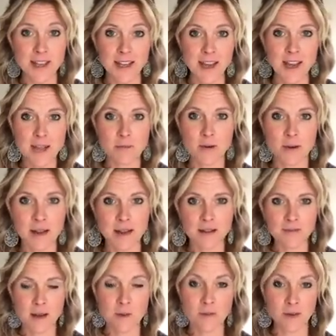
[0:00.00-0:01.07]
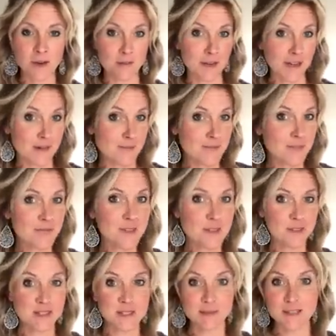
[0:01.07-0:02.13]
I'm wearing my
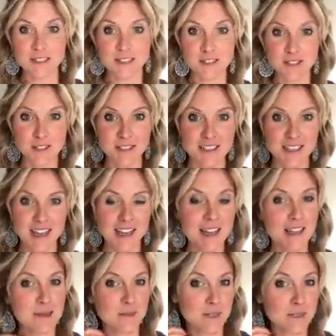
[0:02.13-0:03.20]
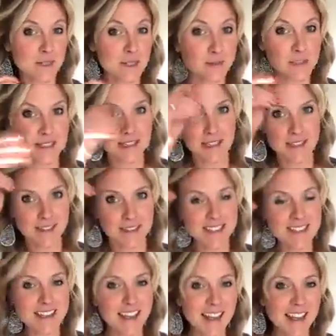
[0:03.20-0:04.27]
Christmassy shirt today and my Christmassy earrings,